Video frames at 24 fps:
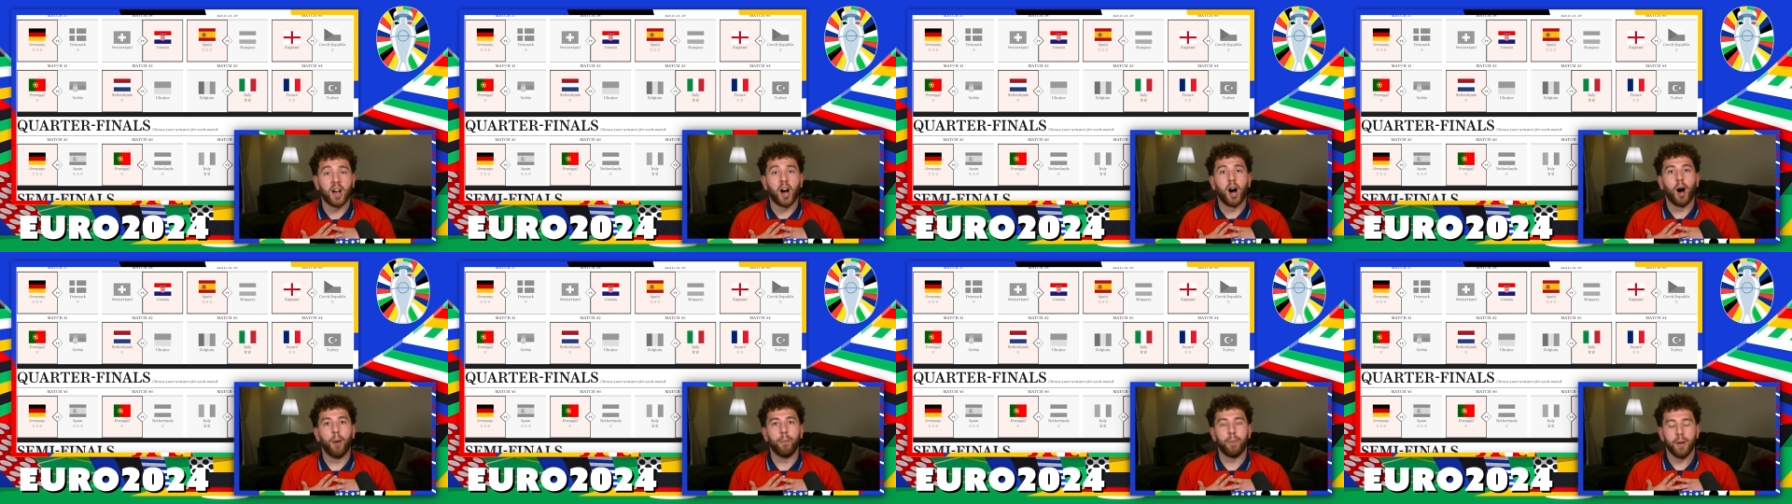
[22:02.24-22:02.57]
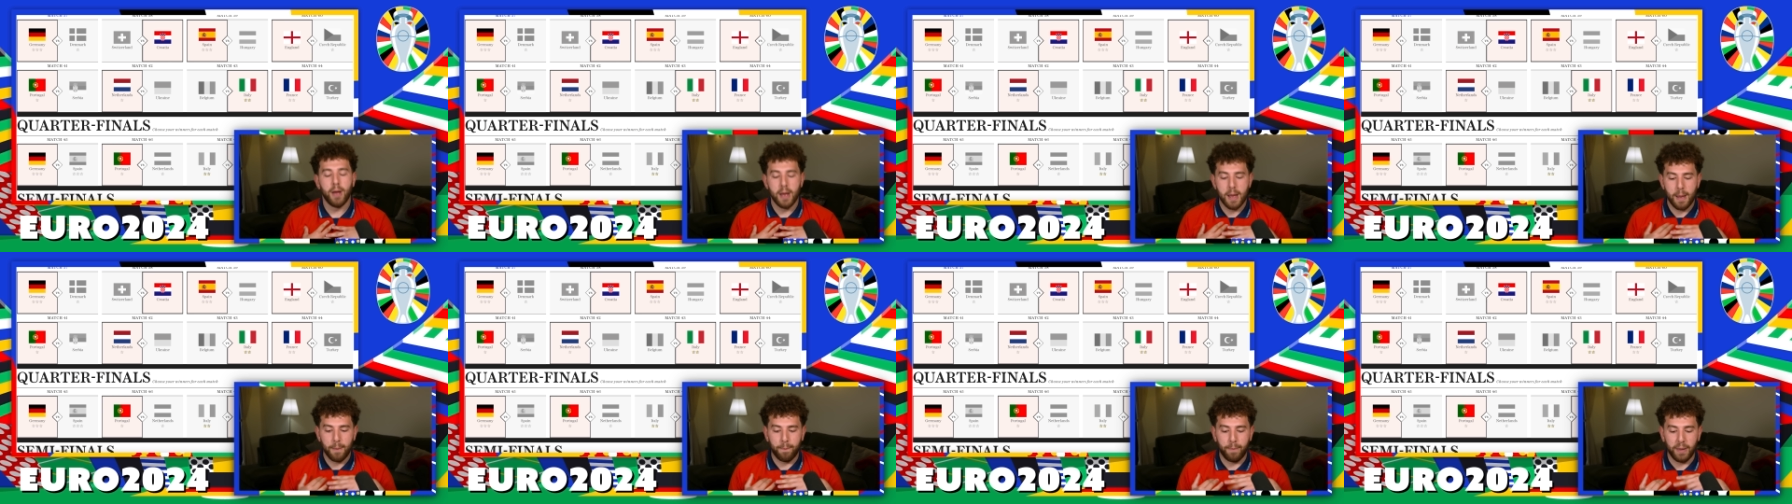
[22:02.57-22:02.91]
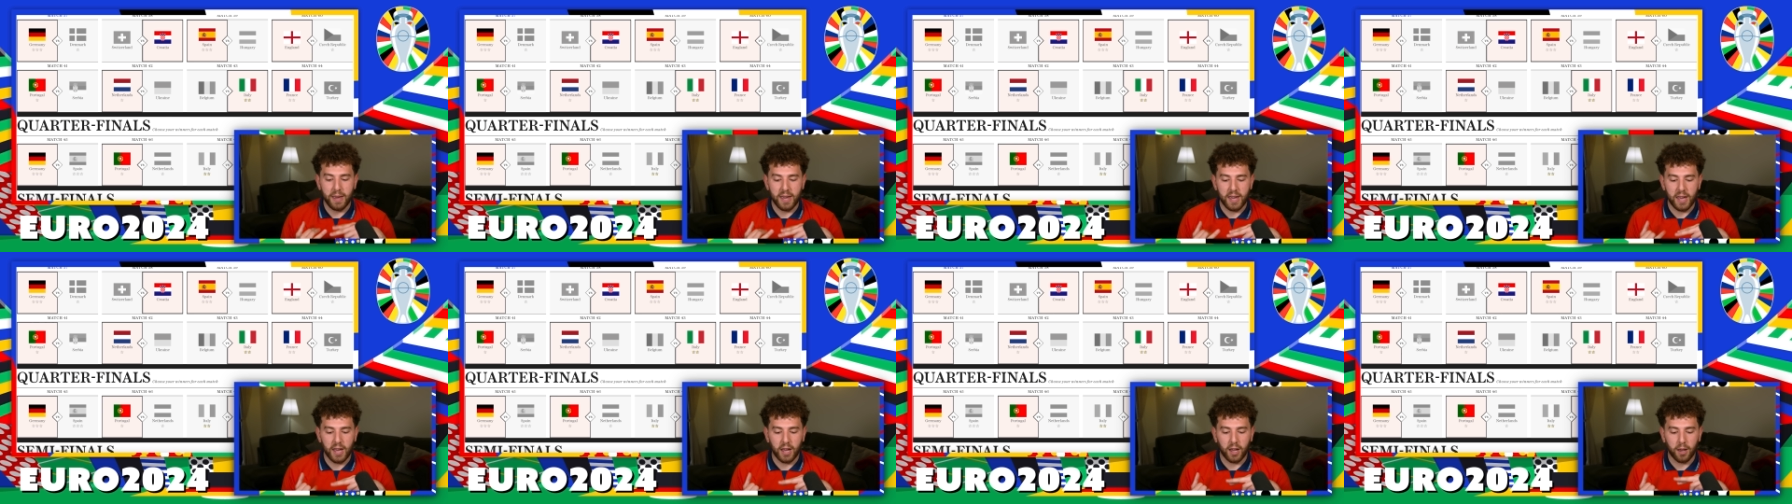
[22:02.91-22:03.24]
up
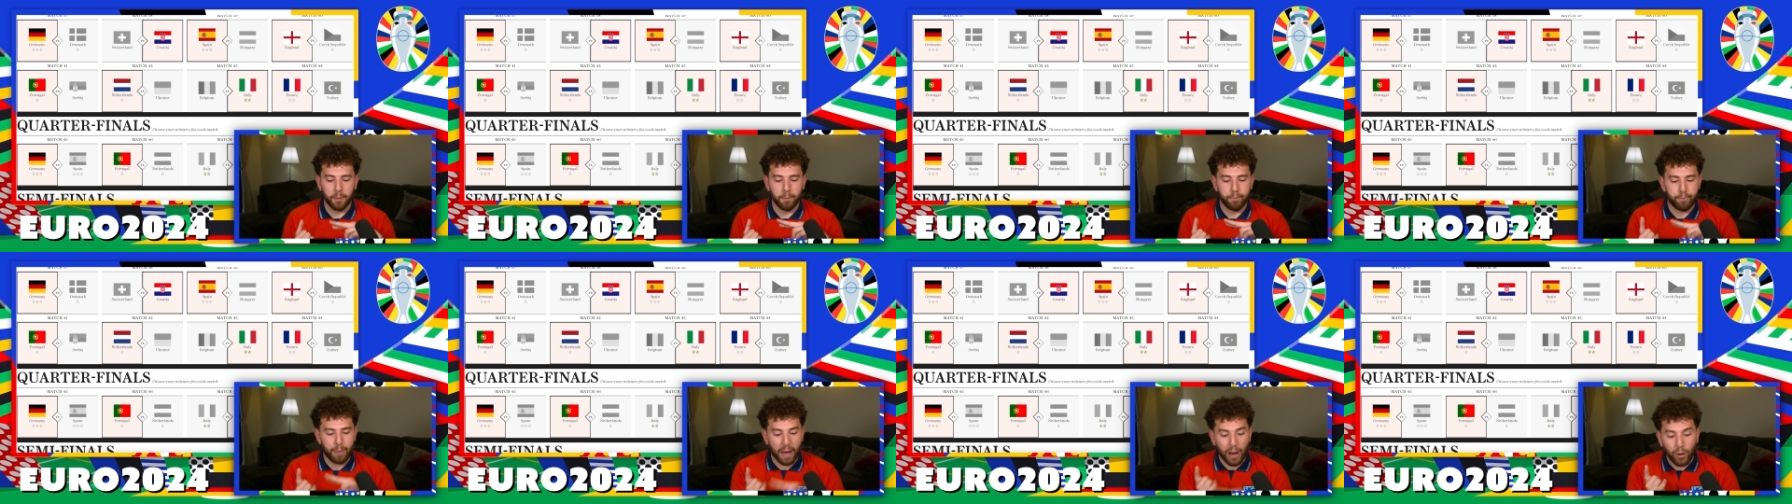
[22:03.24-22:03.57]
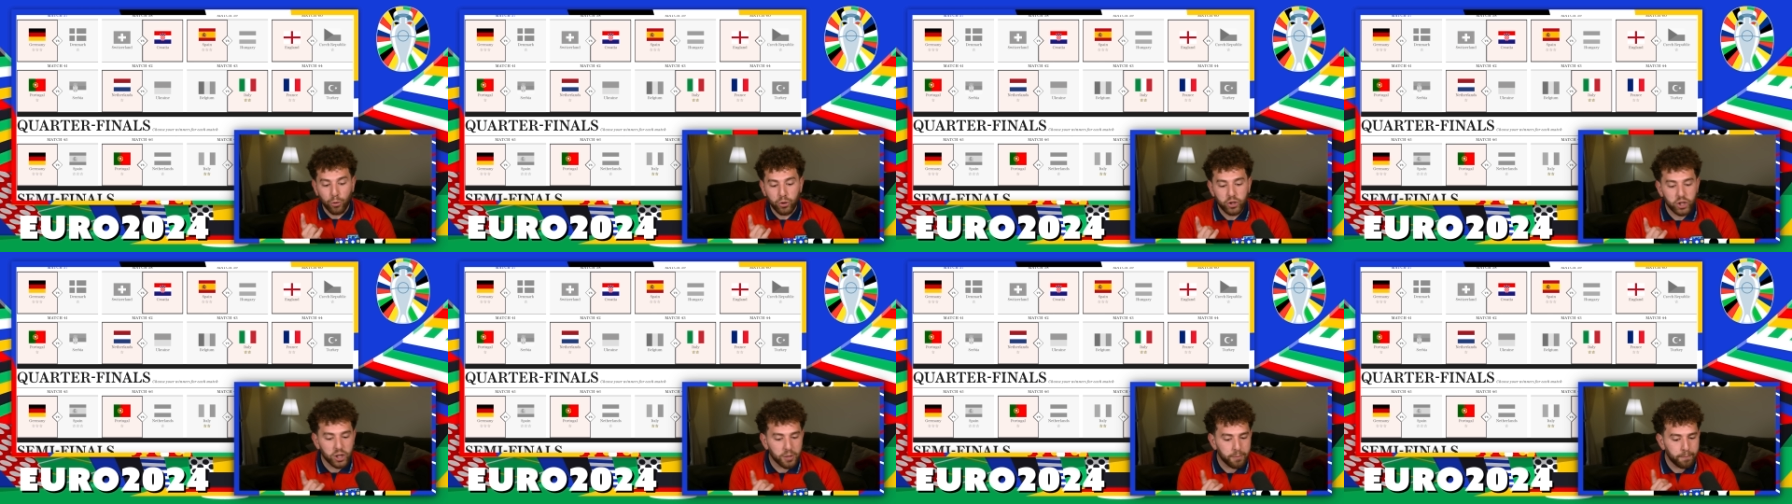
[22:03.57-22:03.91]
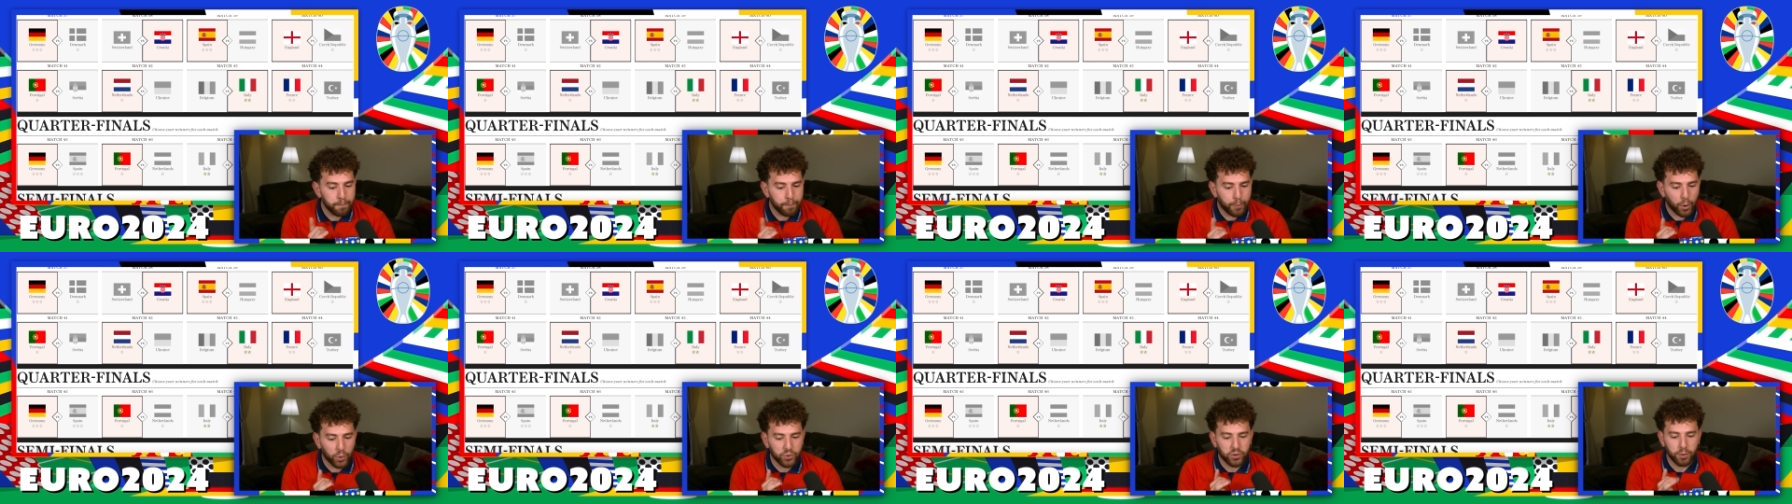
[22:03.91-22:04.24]
being Belgium,
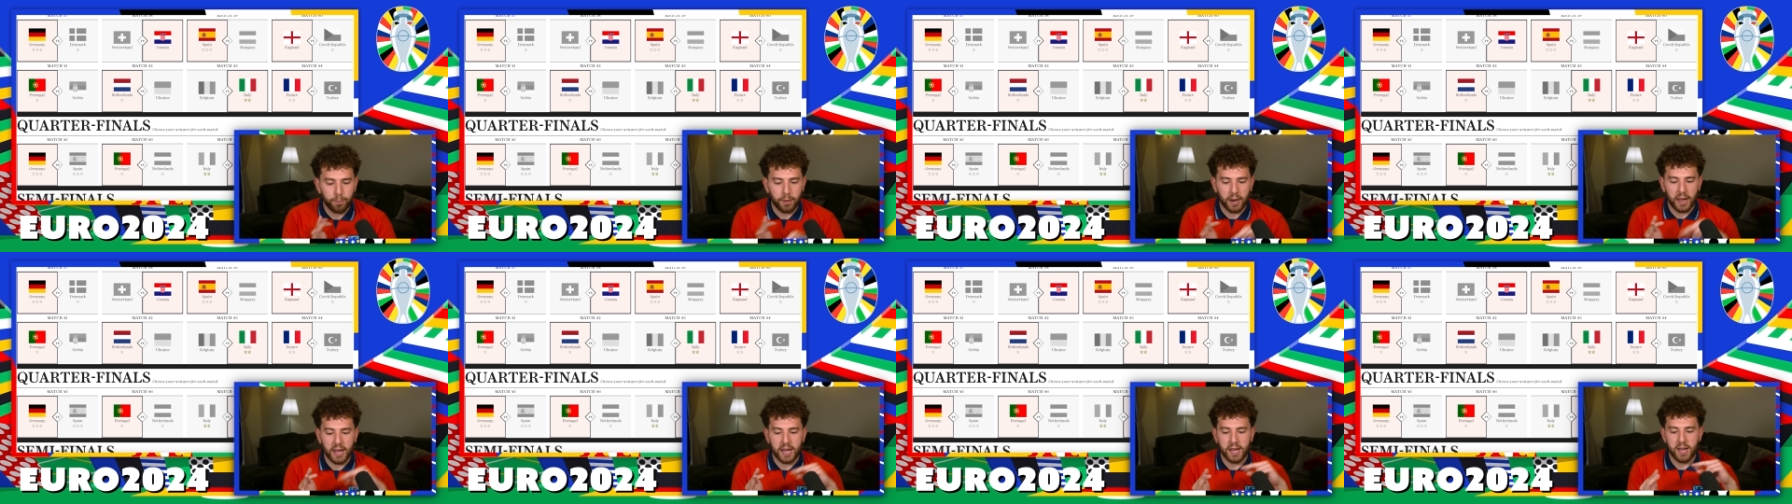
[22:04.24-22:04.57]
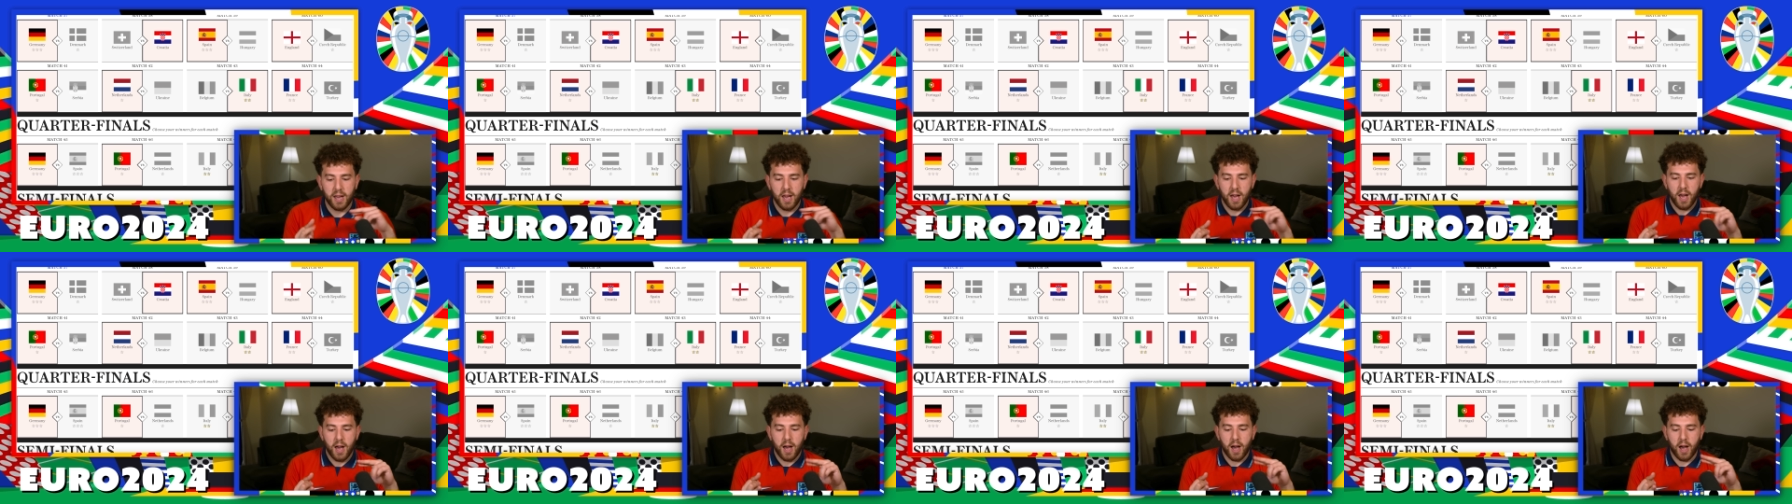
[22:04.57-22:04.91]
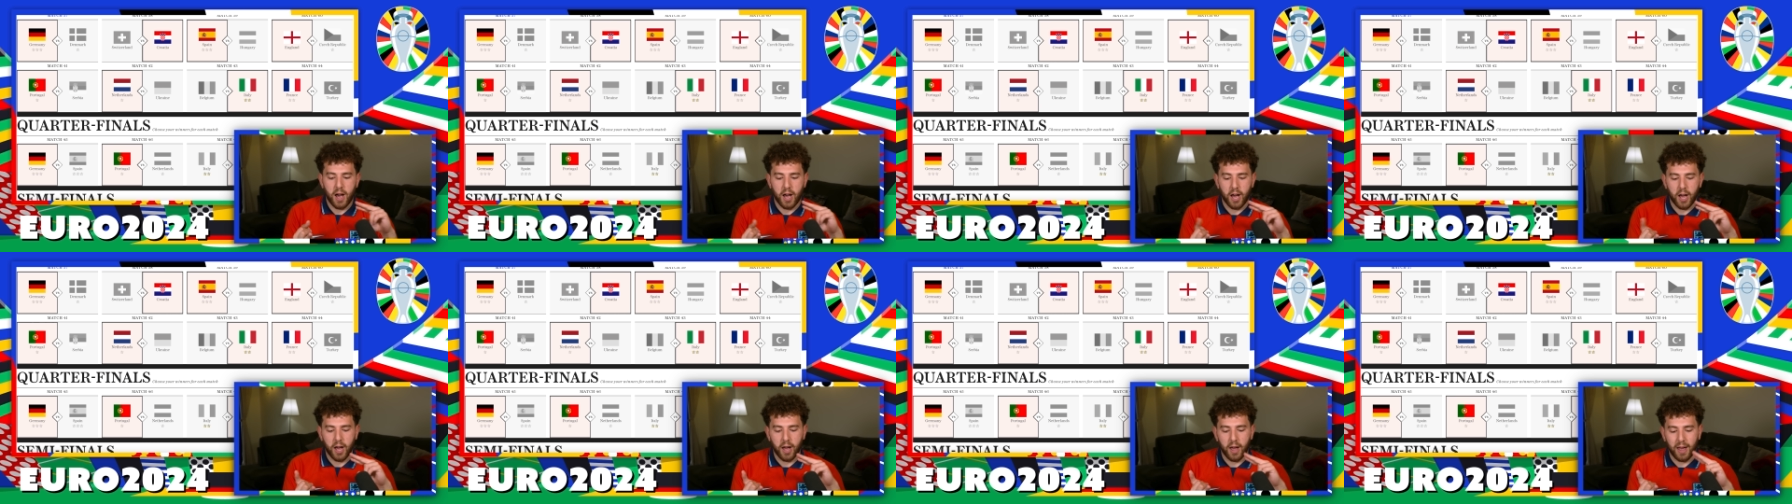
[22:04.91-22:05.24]
possibly
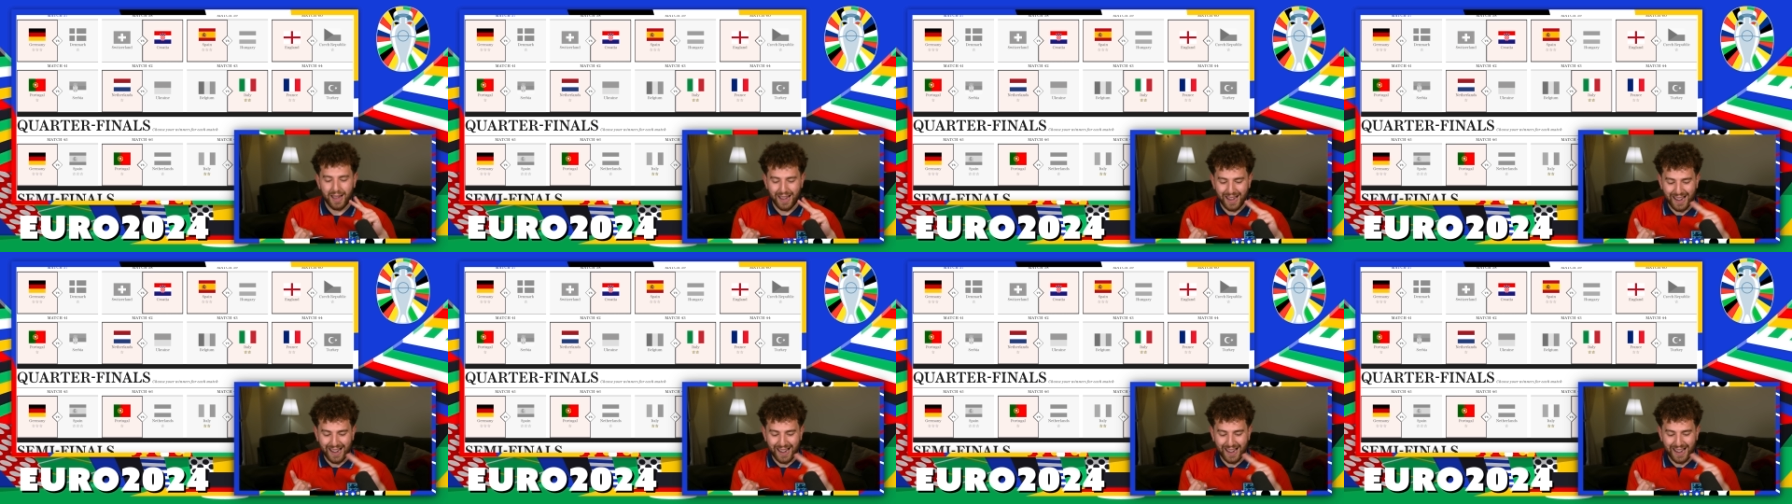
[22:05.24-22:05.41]
uh,